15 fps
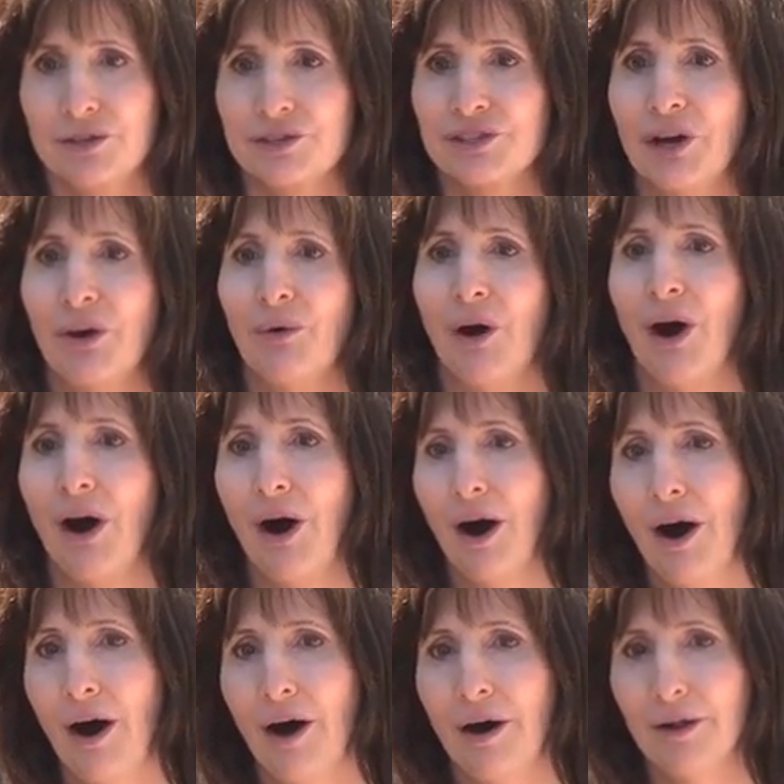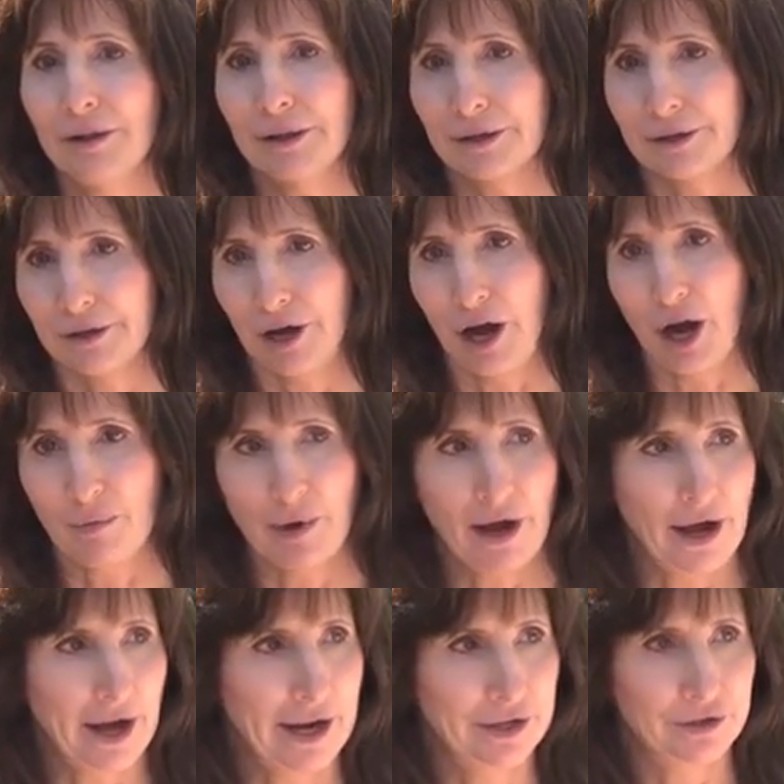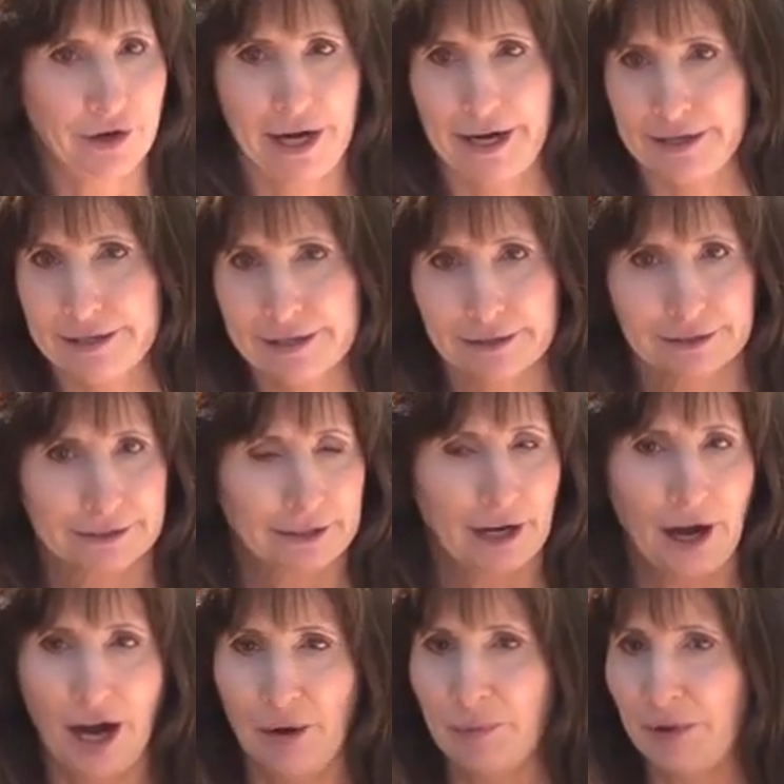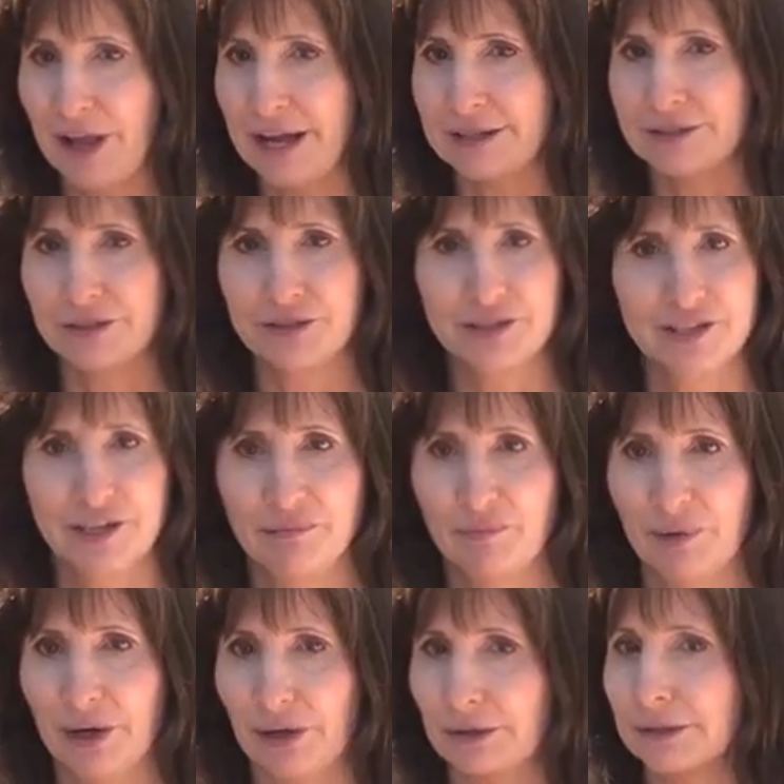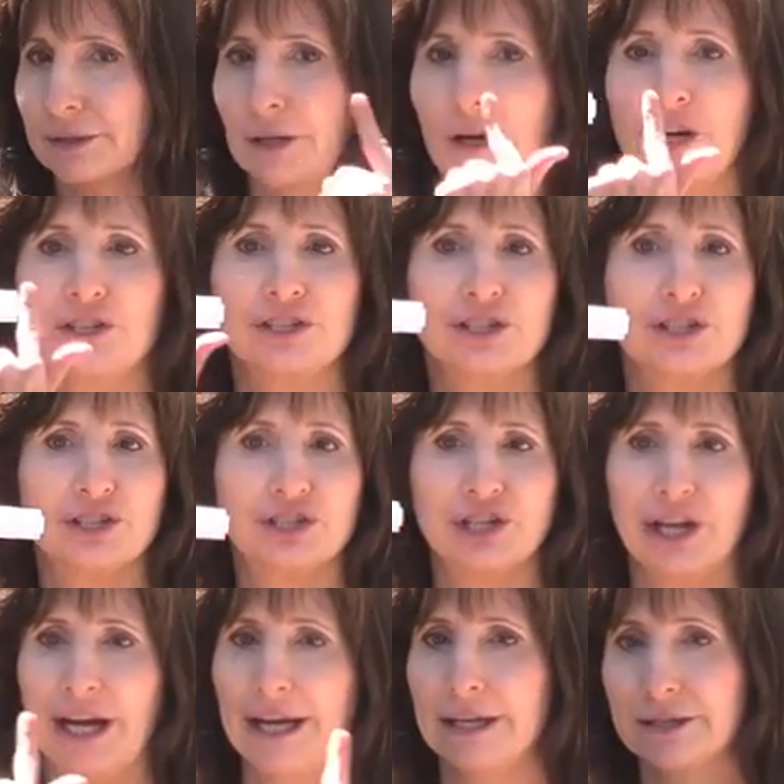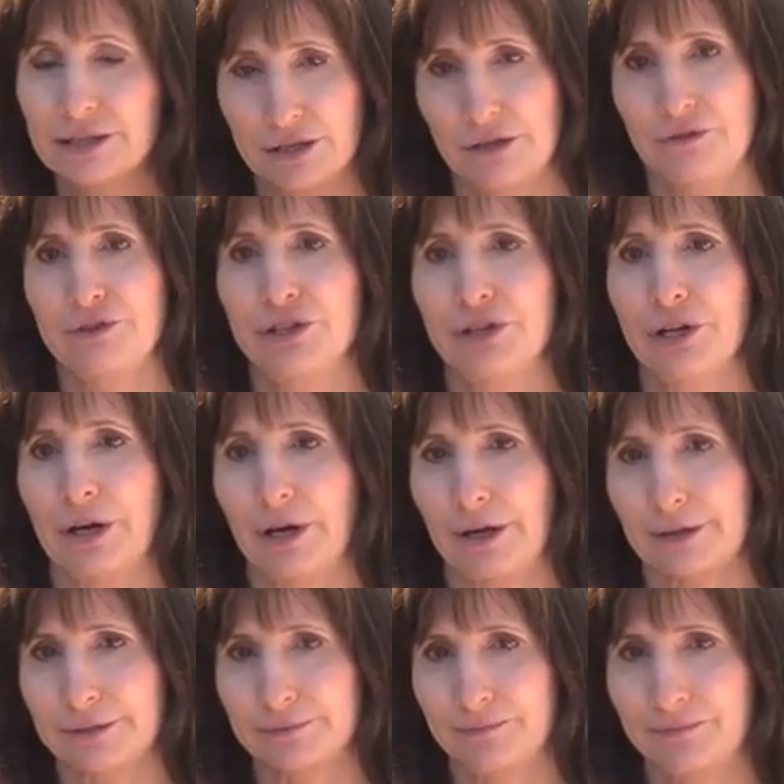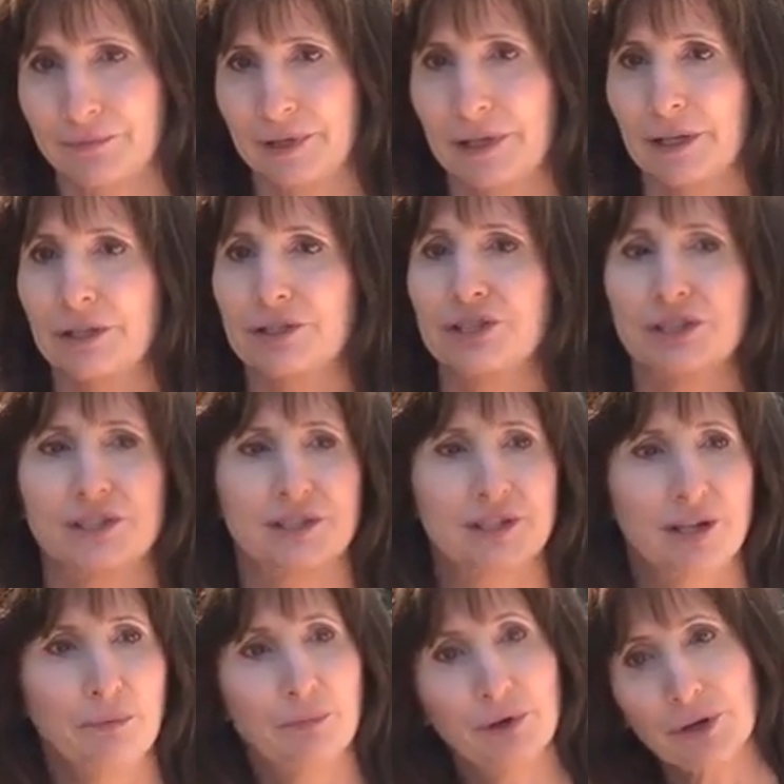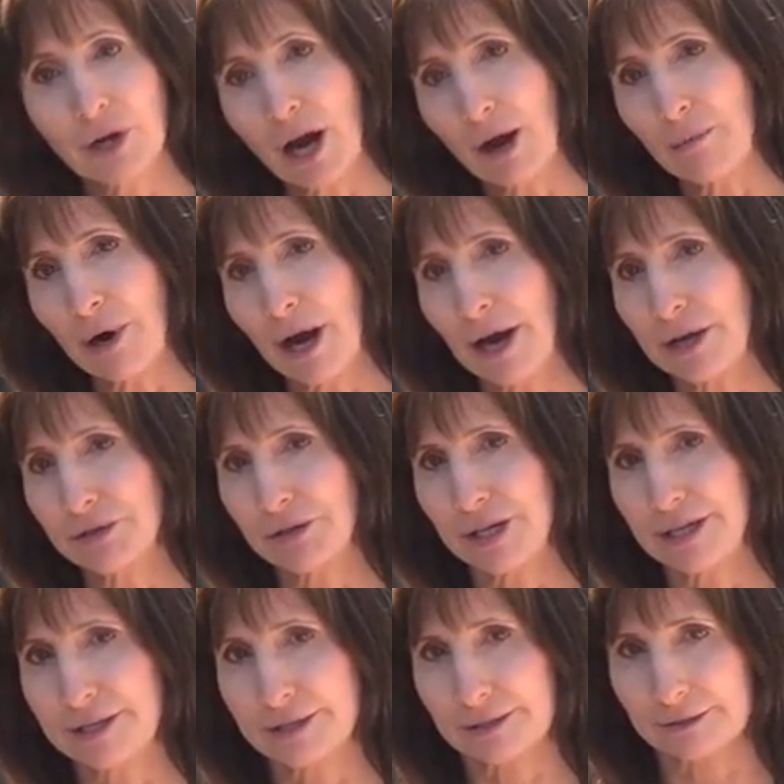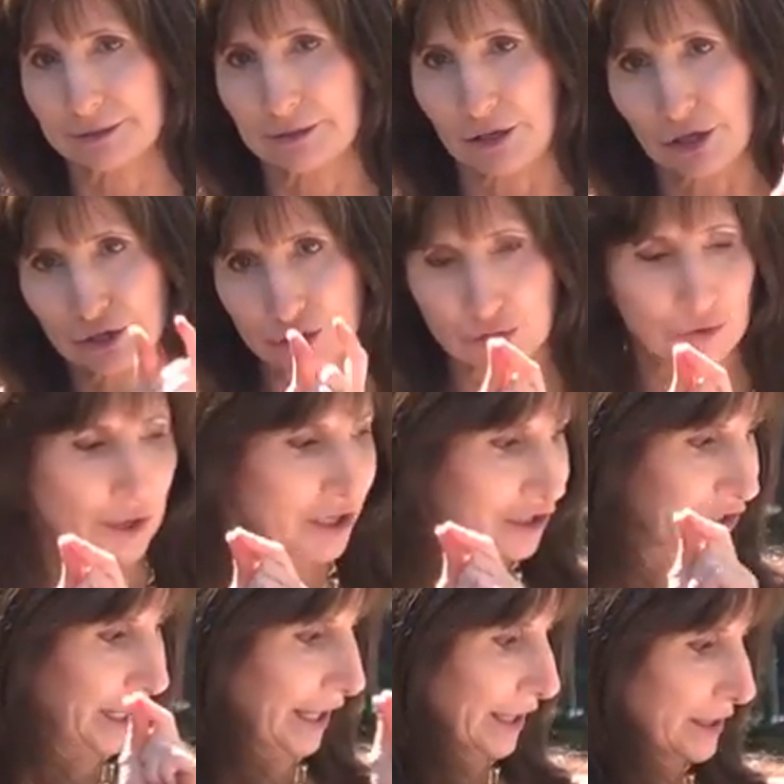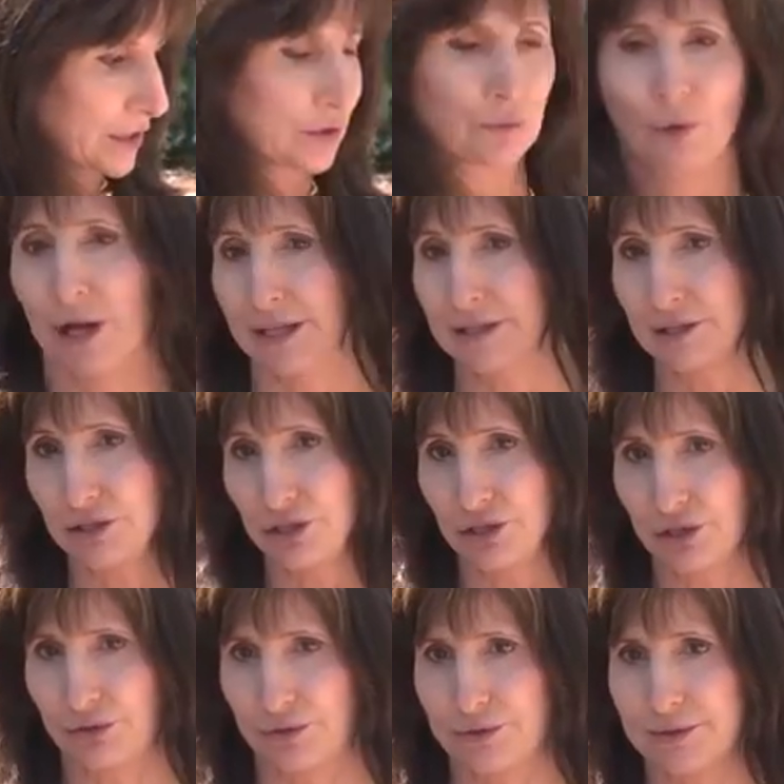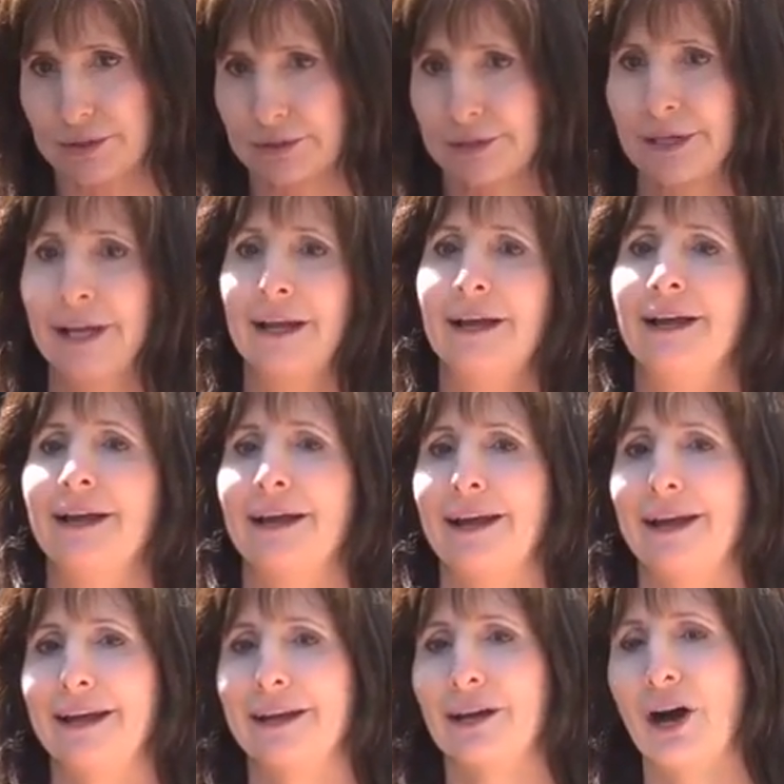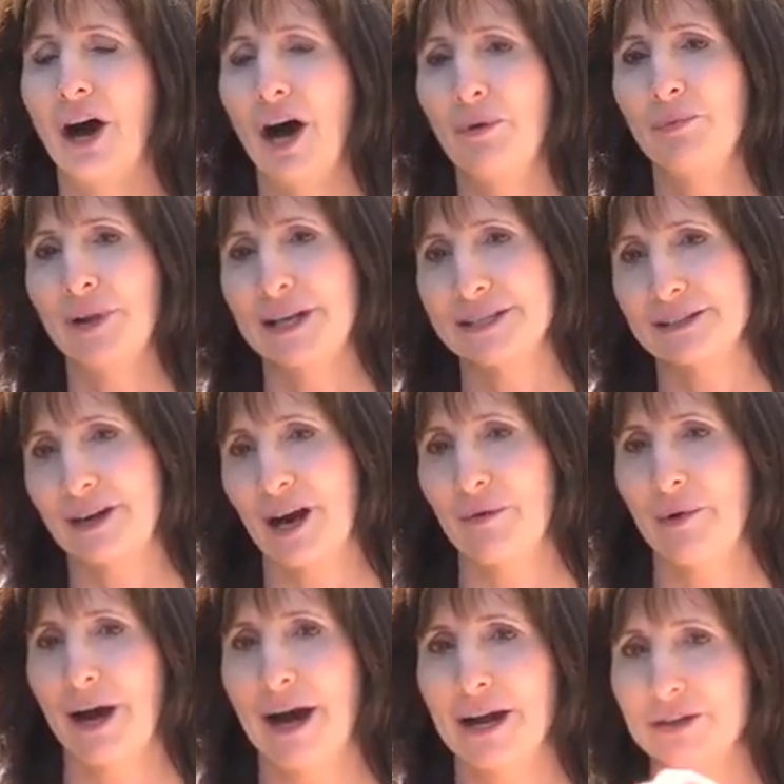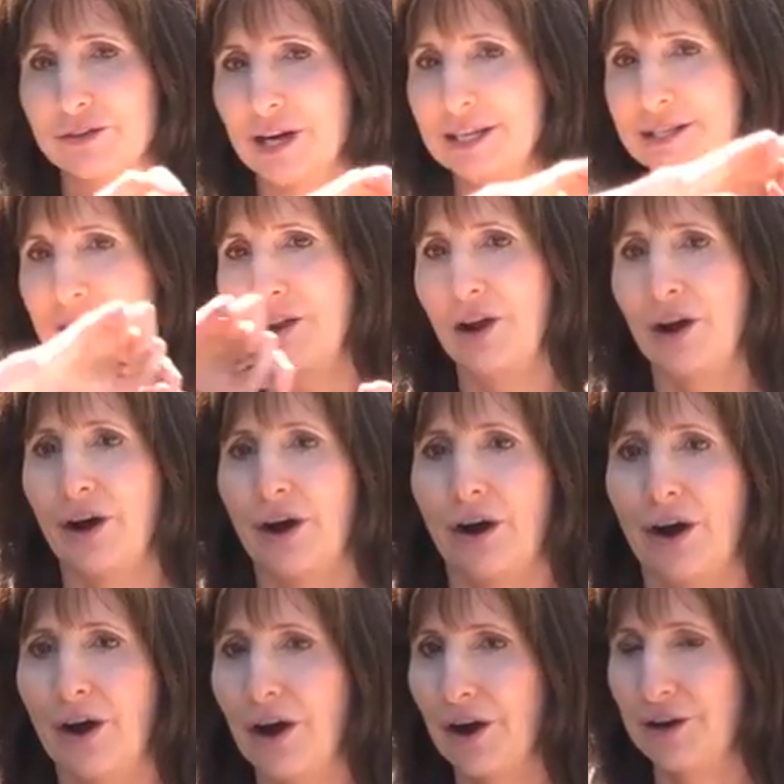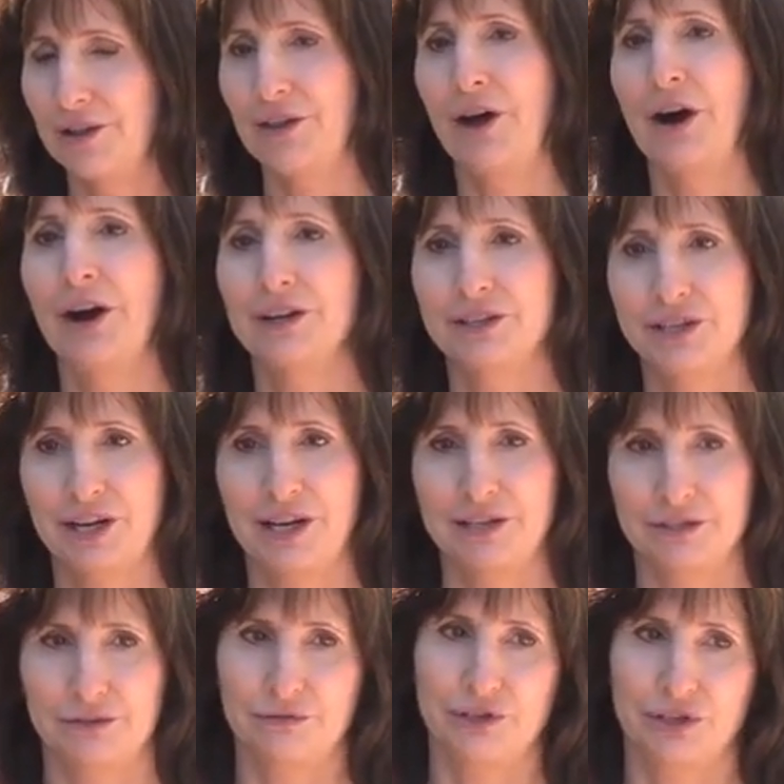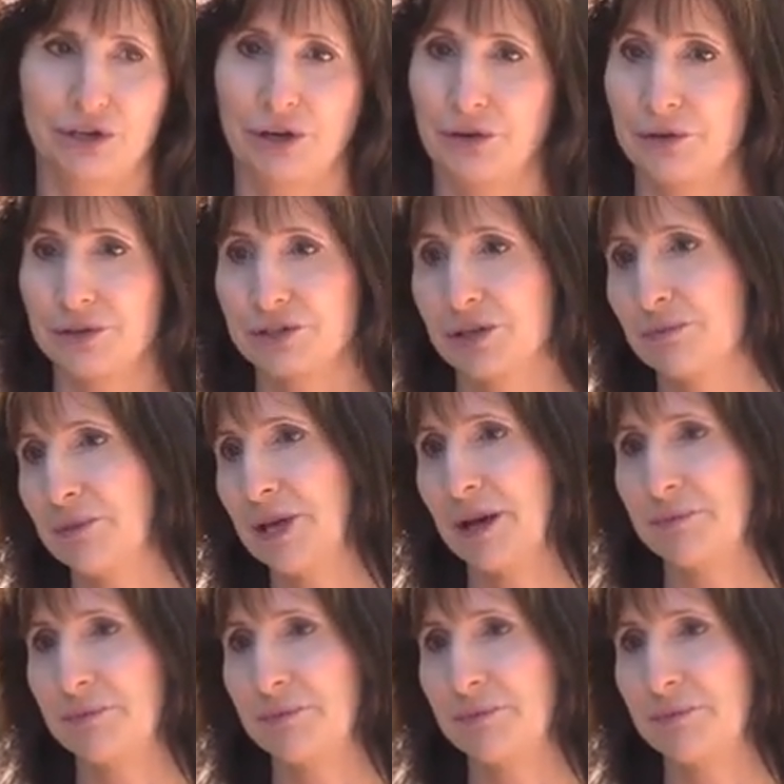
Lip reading: So all carbohydrates, complex or simple, are just chains of sugar. It's just simple carbohydrates are short chains, ones and twos, and complex carbohydrates are long chains of sugar. This could be